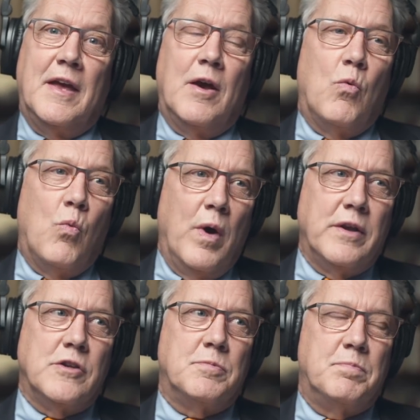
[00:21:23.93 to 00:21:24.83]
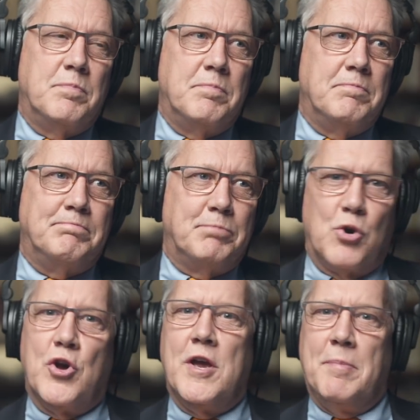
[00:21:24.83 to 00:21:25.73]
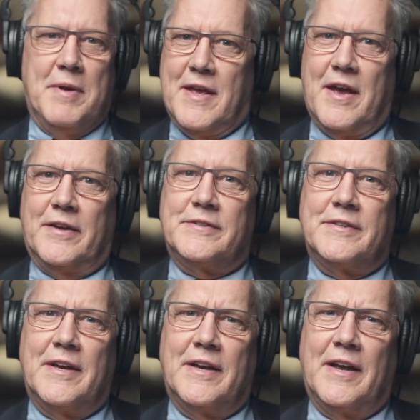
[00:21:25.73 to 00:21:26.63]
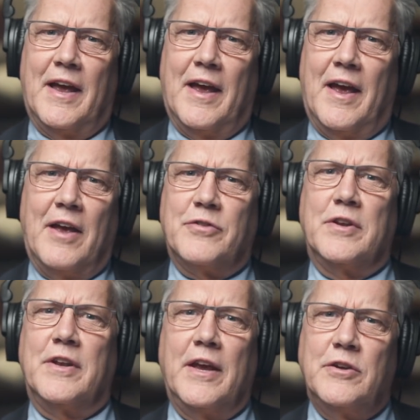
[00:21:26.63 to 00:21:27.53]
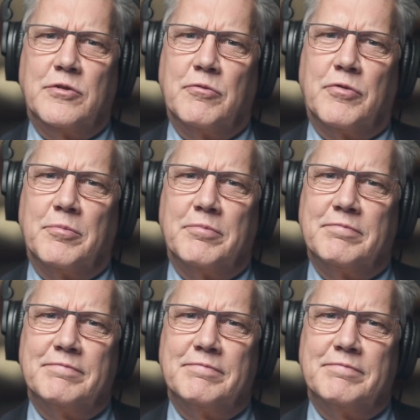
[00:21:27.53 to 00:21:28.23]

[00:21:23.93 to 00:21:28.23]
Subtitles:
What is prohibiting us as a nation from